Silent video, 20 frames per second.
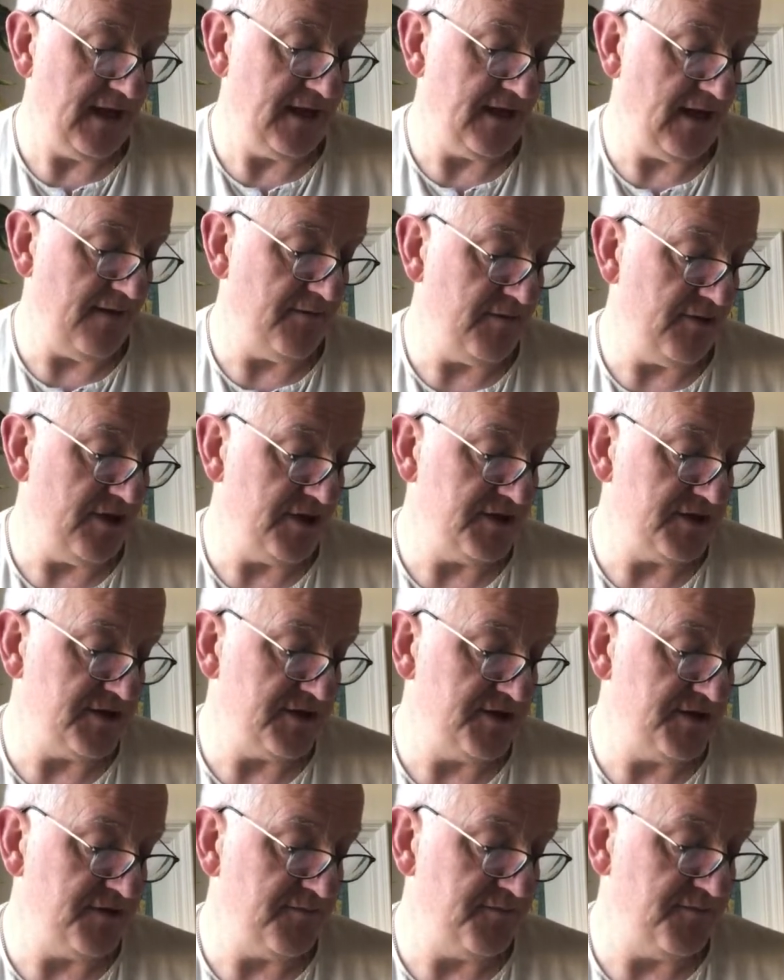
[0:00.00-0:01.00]
Yamaraj
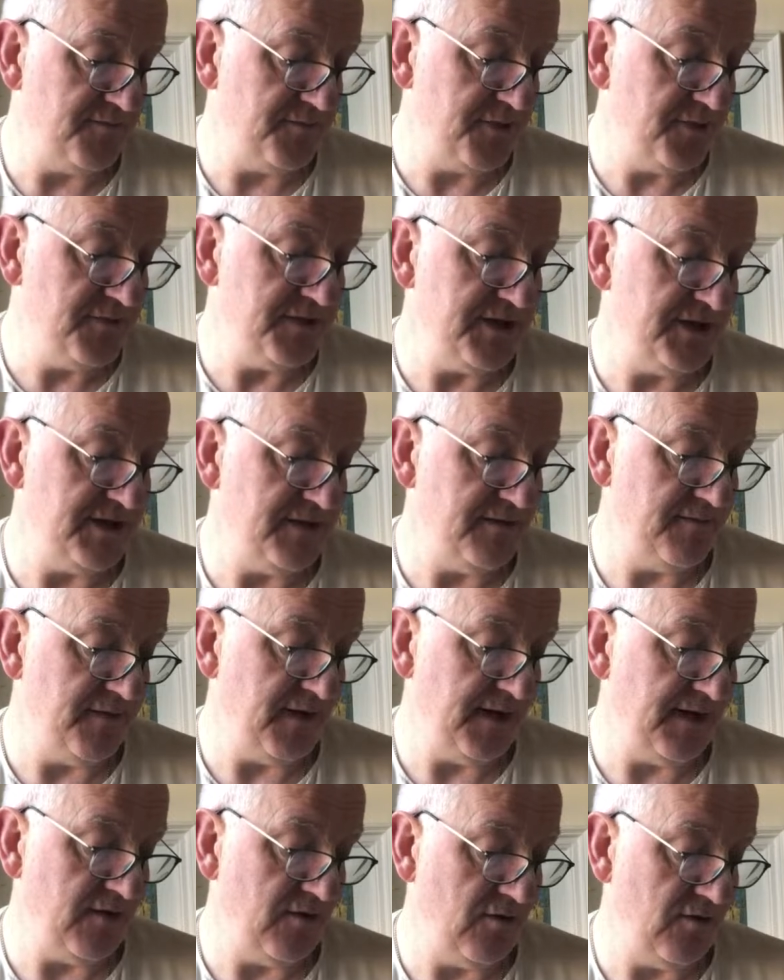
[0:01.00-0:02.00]
is deputed
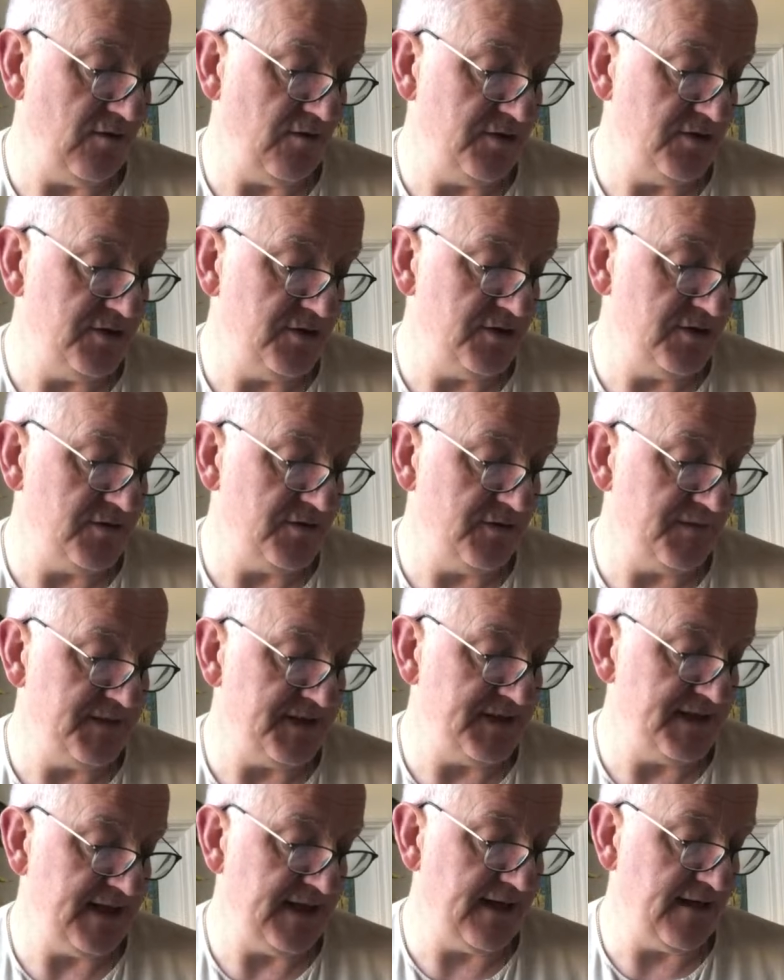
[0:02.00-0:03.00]
by the Lord to a
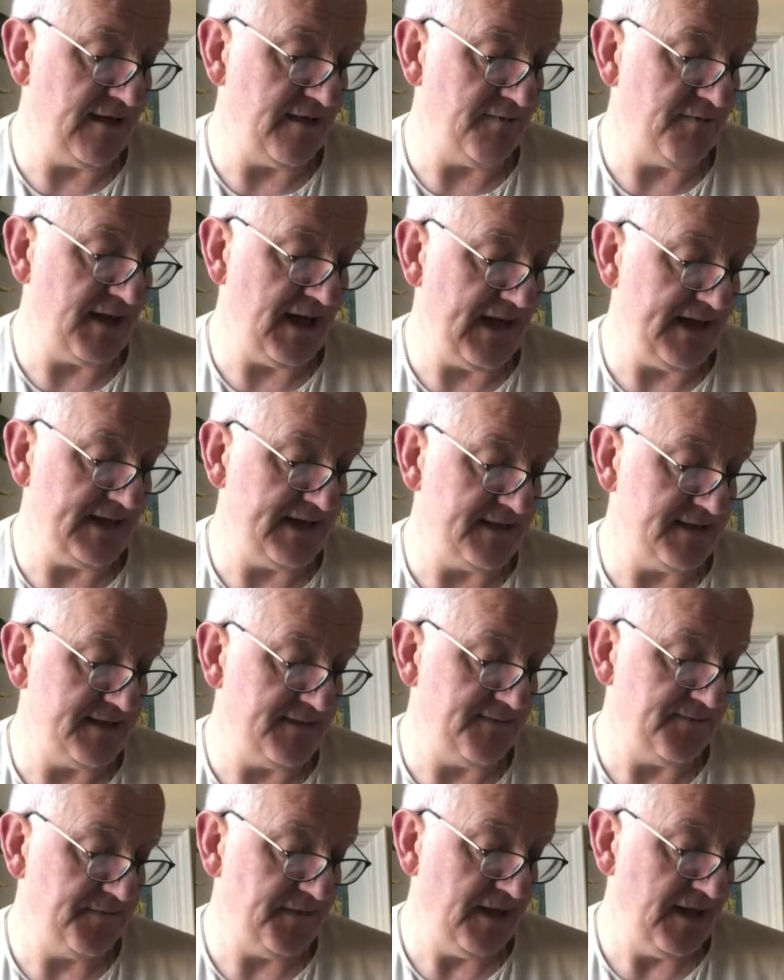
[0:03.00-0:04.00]
particular planet,
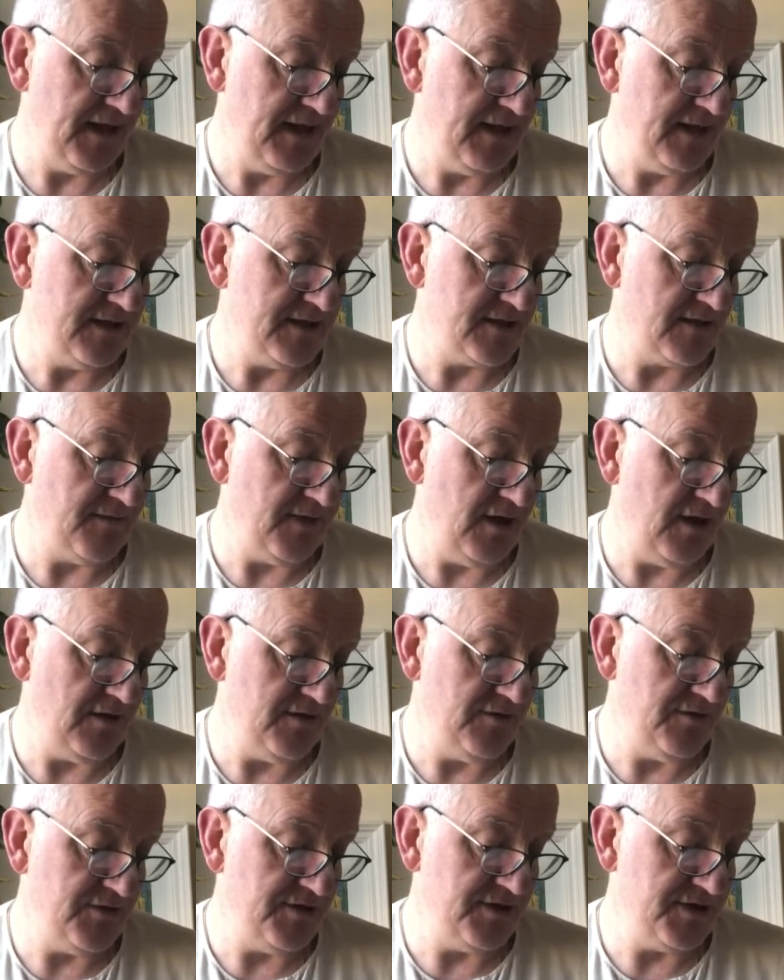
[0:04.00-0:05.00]
some
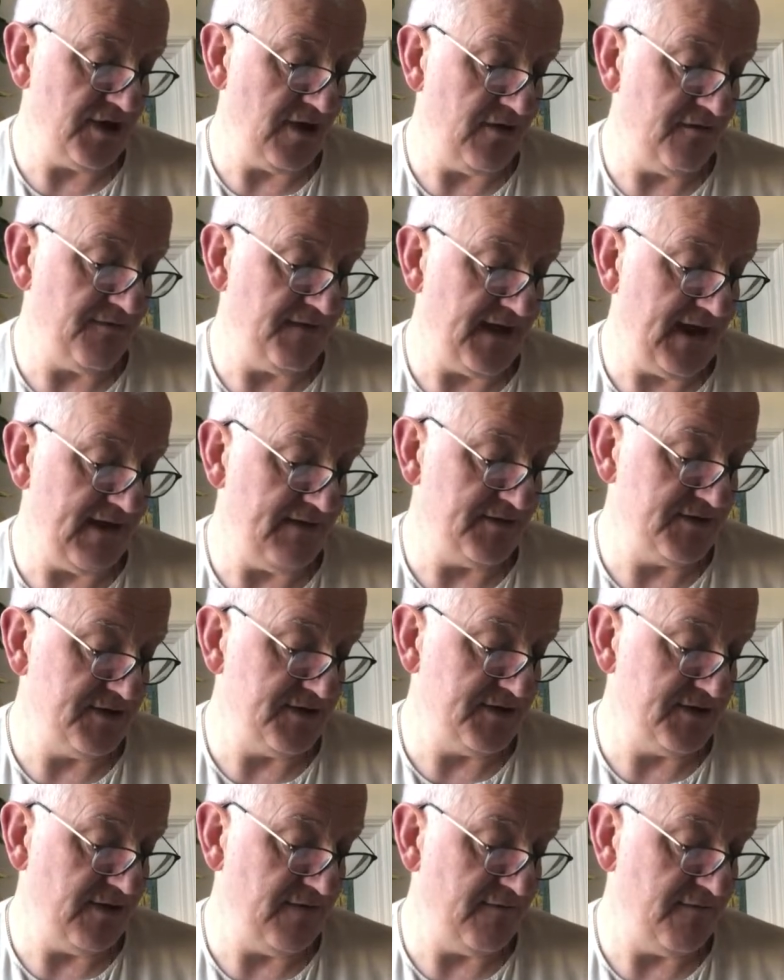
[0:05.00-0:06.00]
hundreds of
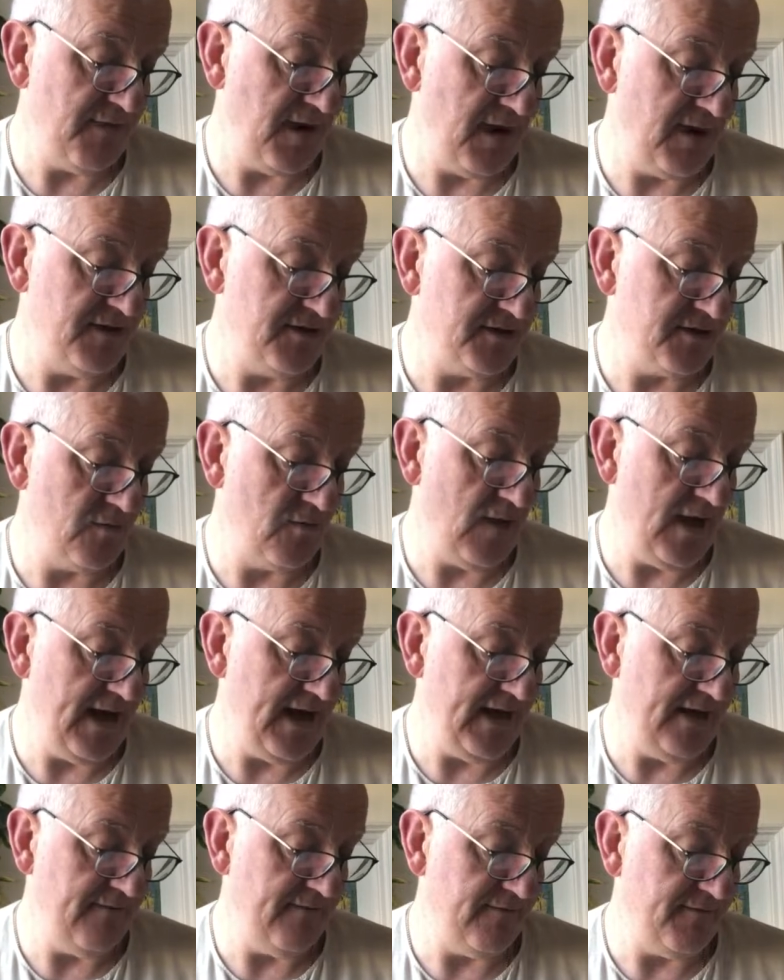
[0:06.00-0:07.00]
thousands of miles
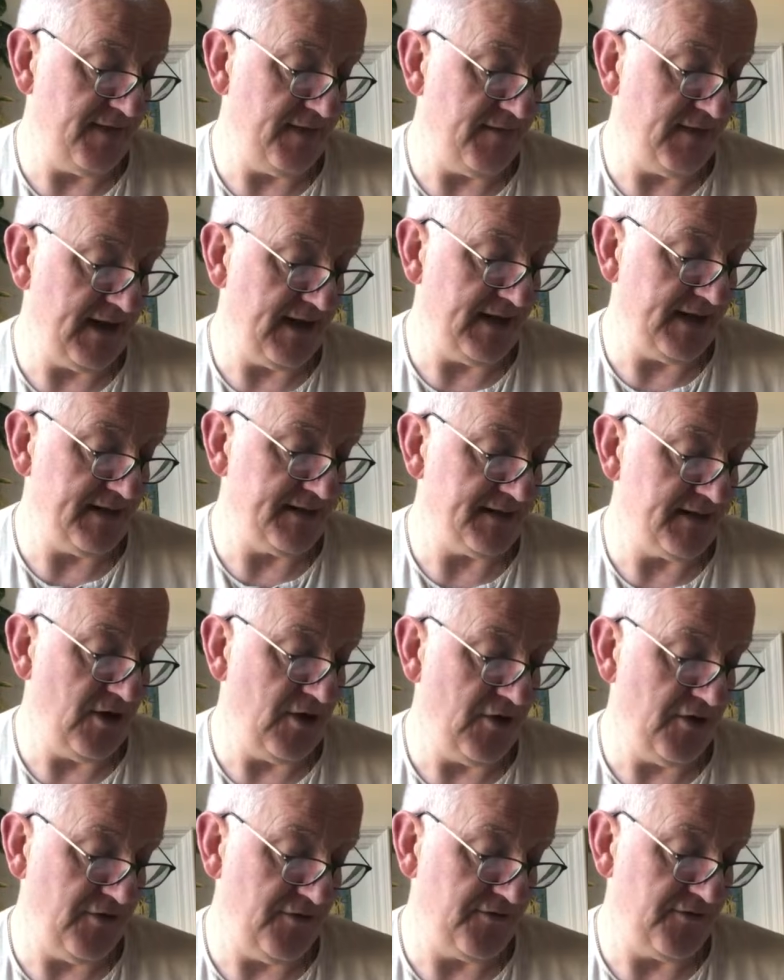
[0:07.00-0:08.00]
away from the planet
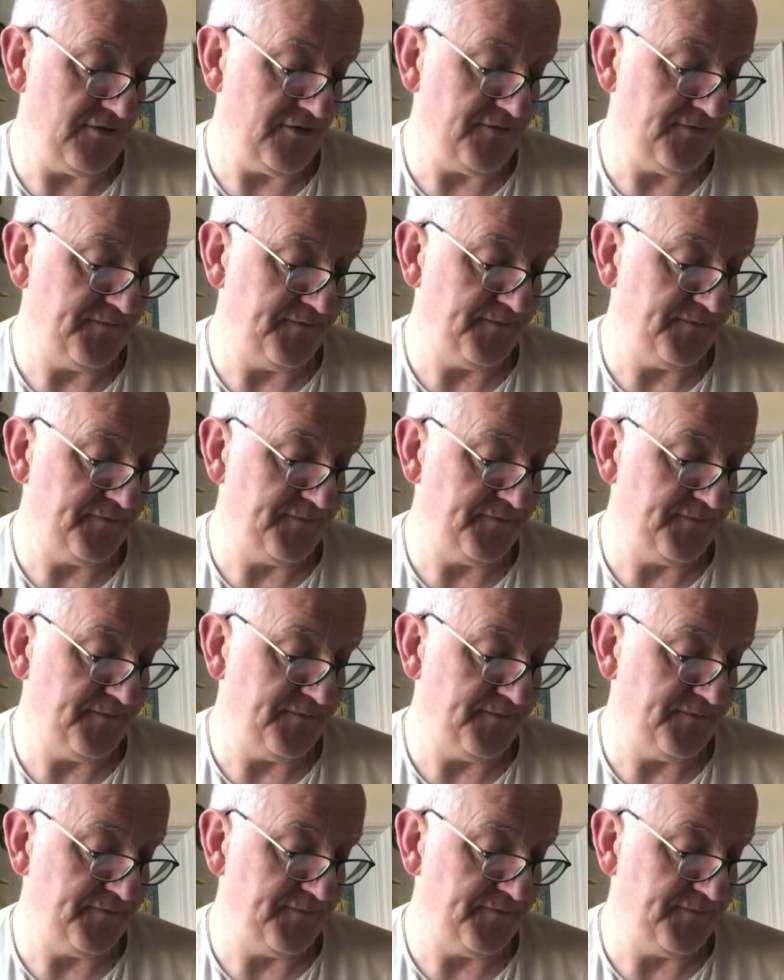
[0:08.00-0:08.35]
Earth,